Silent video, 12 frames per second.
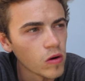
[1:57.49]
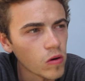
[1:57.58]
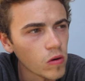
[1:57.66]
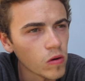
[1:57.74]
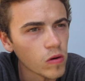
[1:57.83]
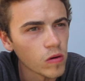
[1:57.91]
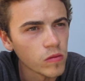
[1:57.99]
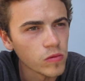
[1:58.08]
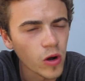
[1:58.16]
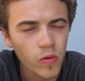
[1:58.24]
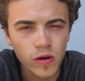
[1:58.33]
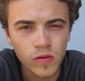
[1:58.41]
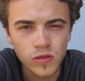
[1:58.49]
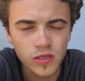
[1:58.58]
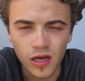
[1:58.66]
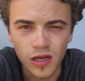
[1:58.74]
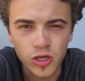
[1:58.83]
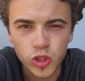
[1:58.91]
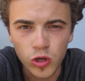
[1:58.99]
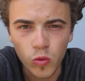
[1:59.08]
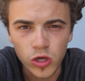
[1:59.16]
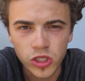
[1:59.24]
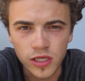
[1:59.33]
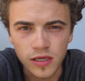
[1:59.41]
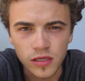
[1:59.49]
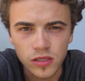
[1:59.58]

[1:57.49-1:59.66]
Or no one's gonna enjoy watching it.